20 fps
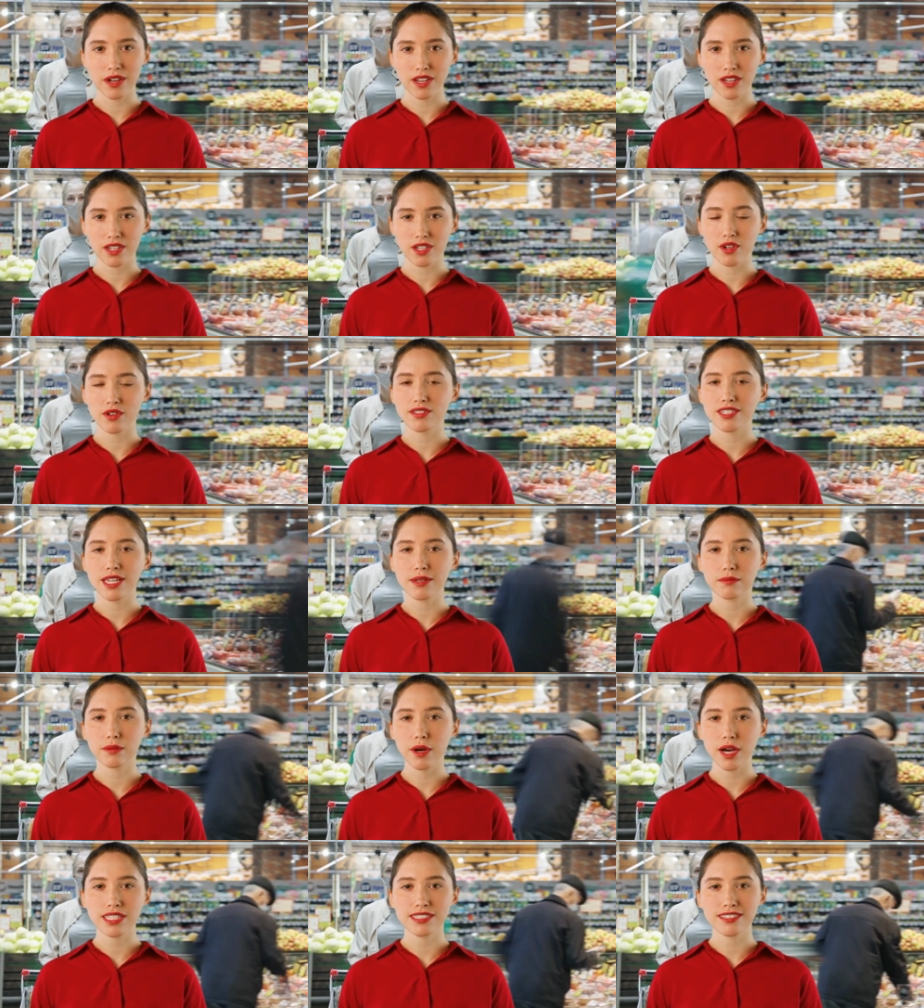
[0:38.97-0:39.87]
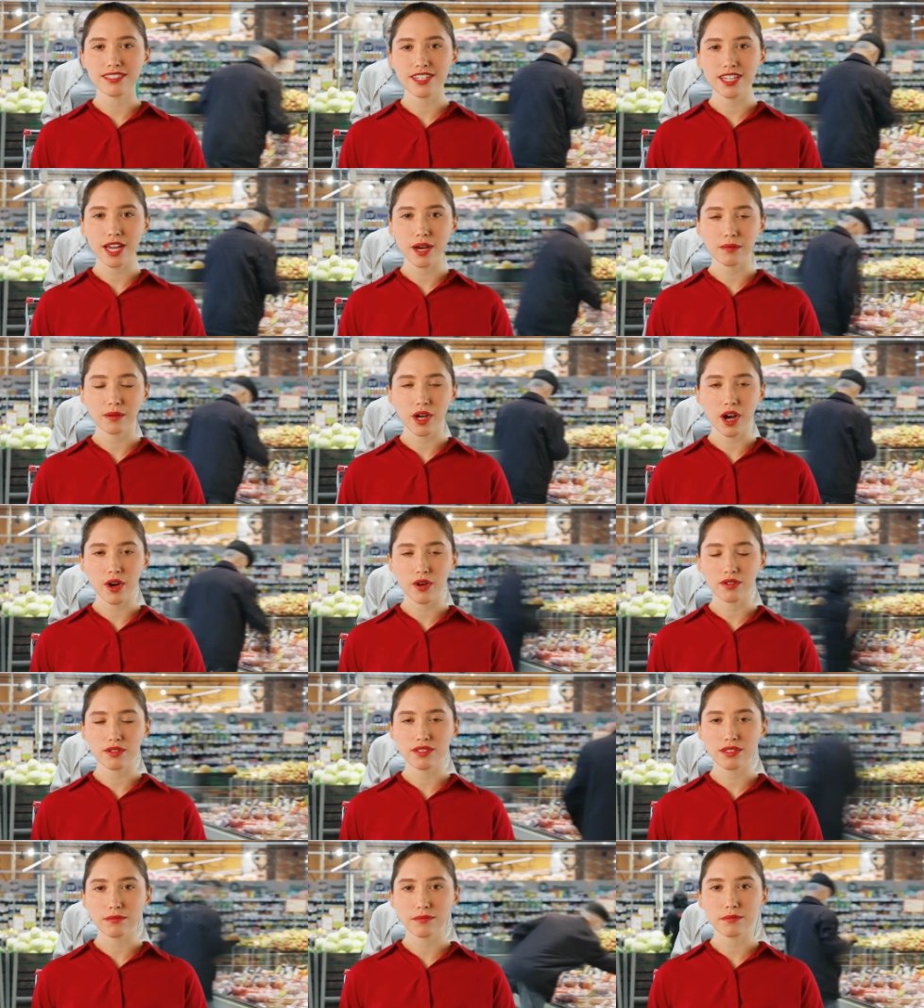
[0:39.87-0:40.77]
Using price lookup
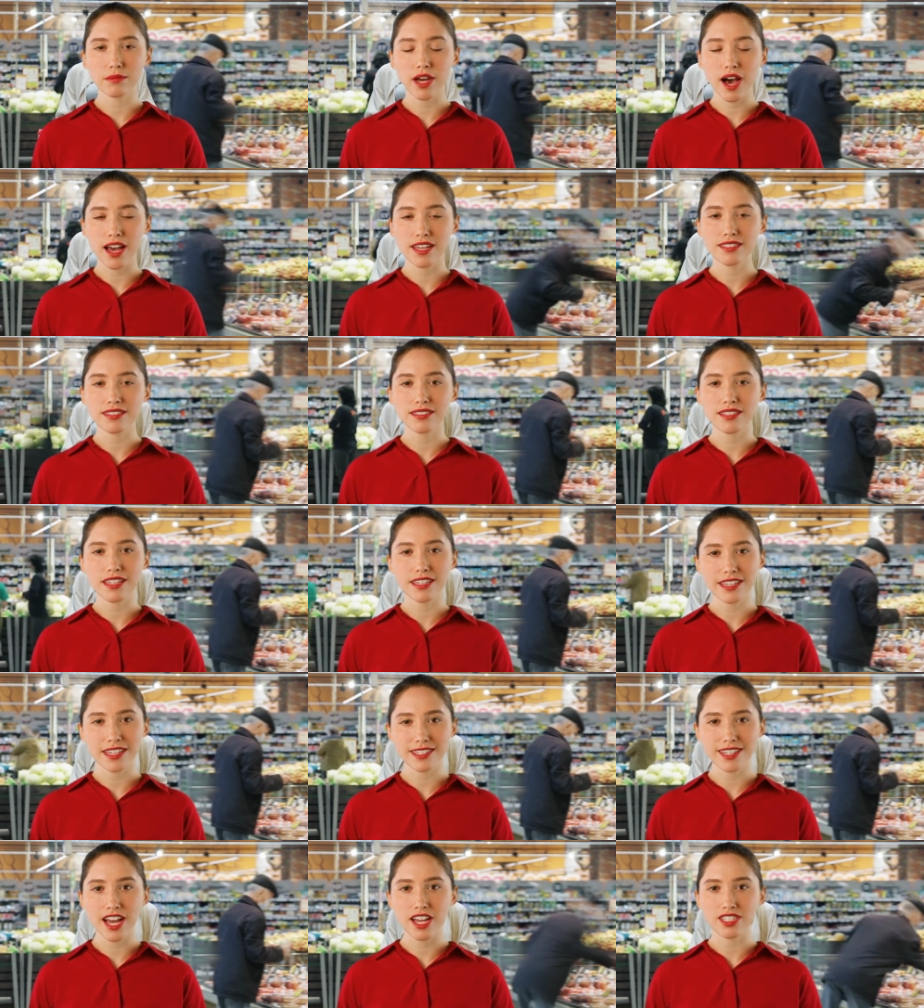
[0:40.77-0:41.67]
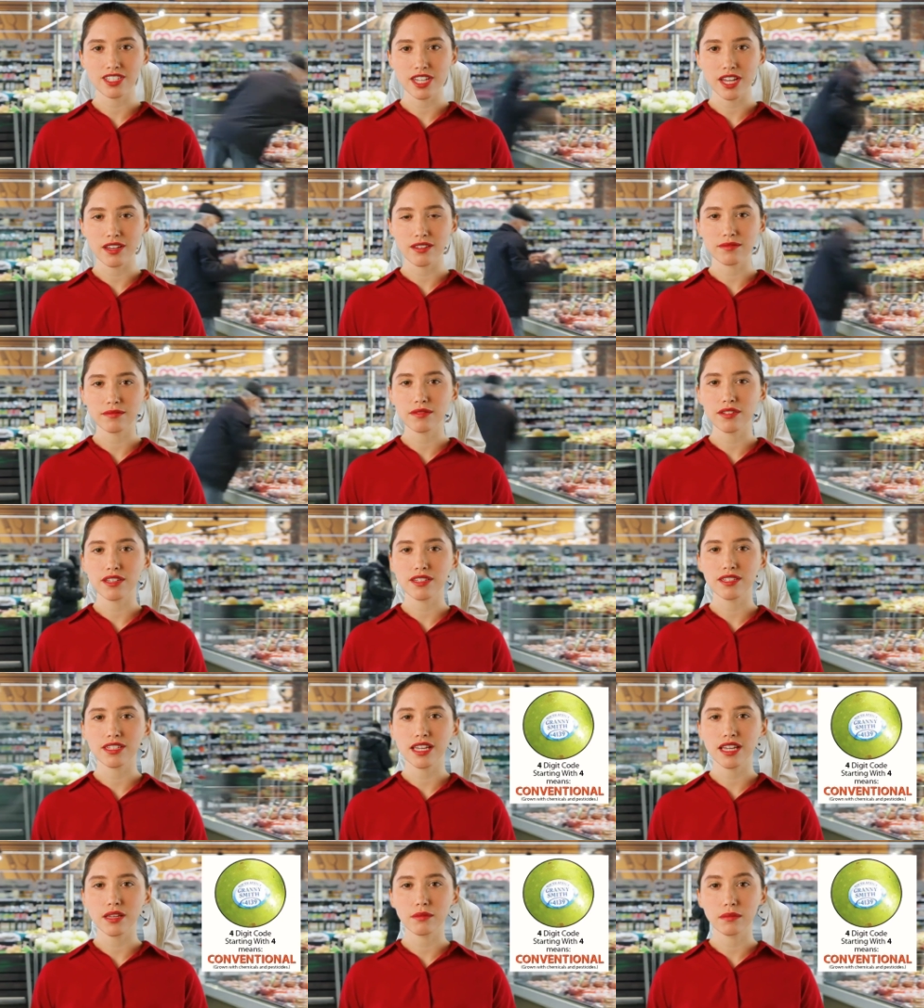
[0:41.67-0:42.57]
codes plus the nutshell.
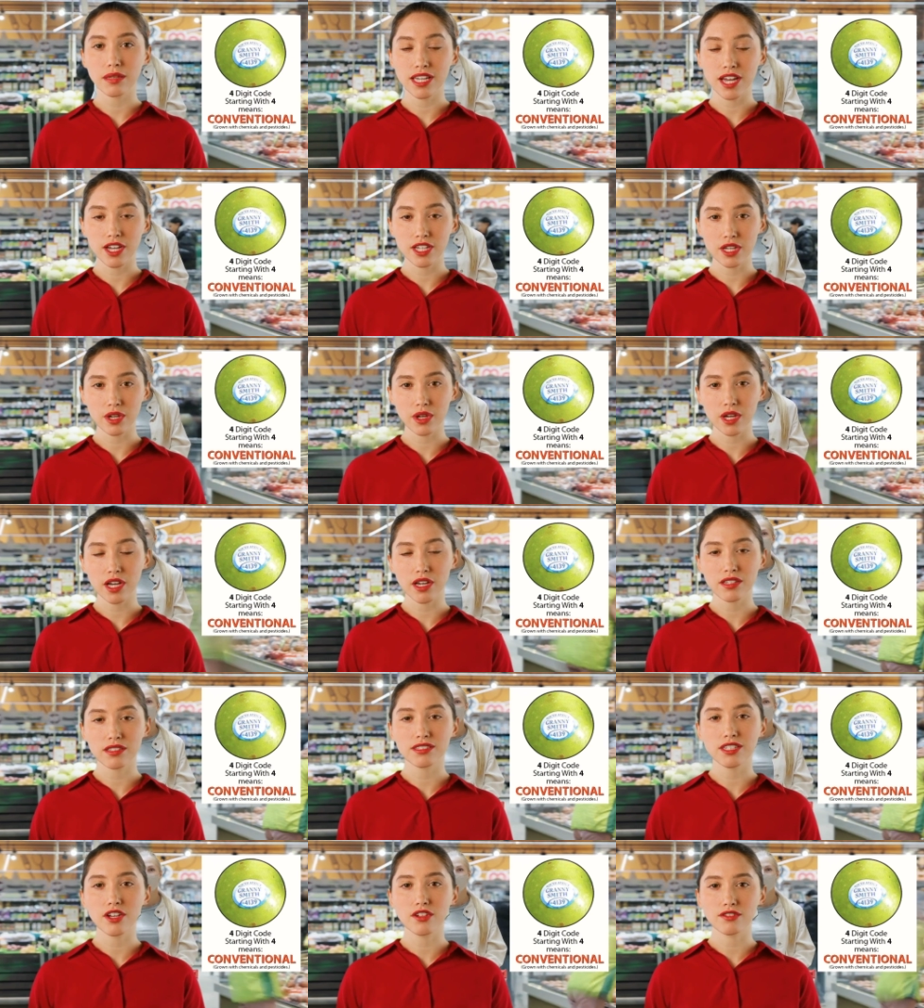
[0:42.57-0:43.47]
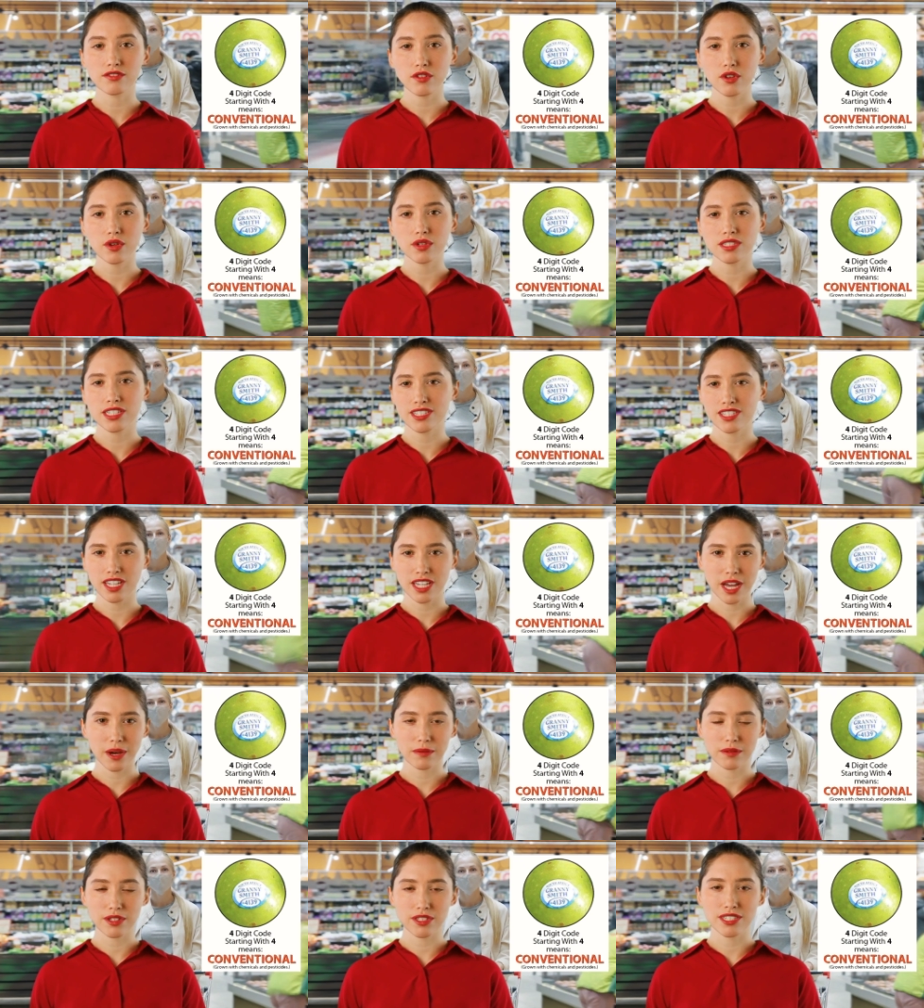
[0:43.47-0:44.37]
PLU codes are four-digit
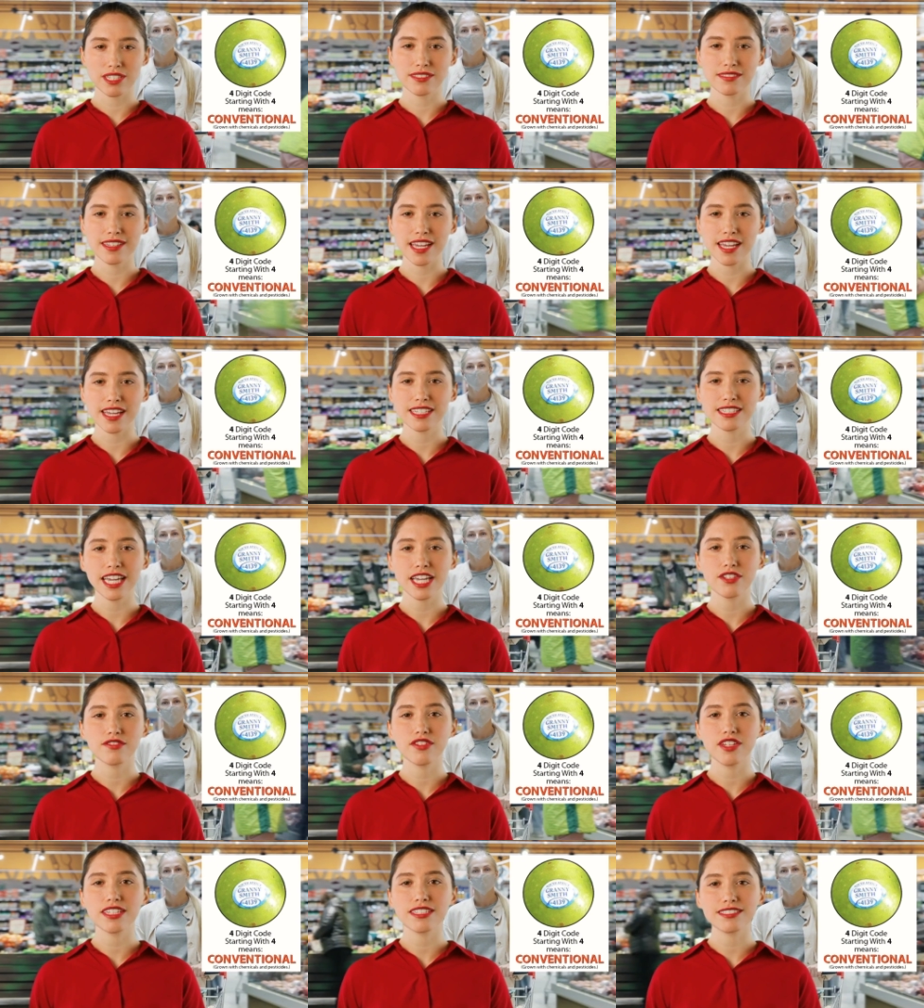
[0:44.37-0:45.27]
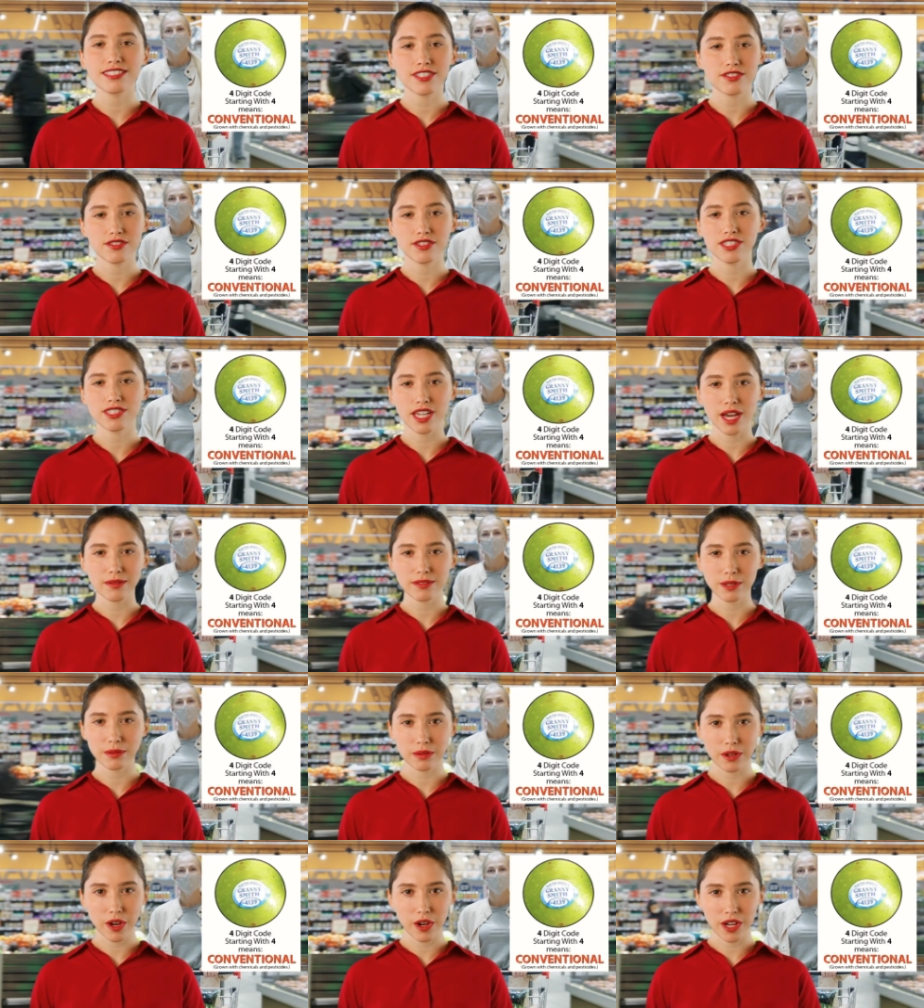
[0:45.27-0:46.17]
numbers that identify different types
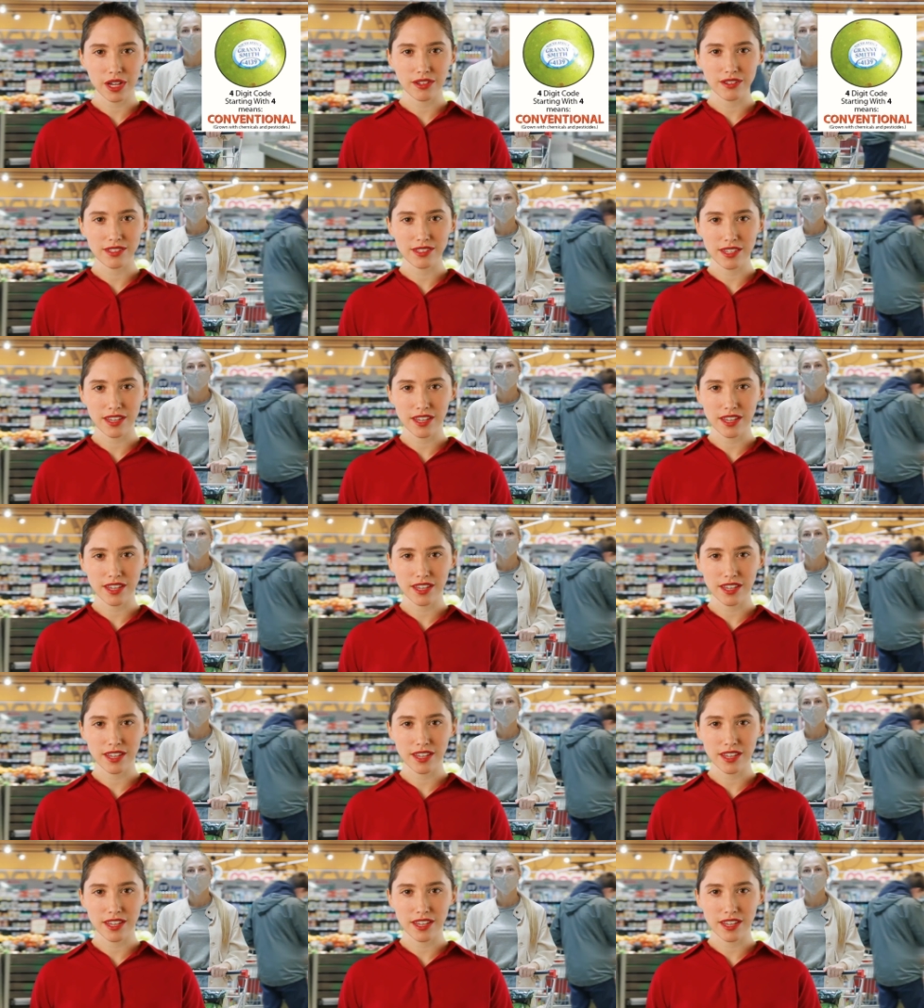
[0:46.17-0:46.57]
of produce.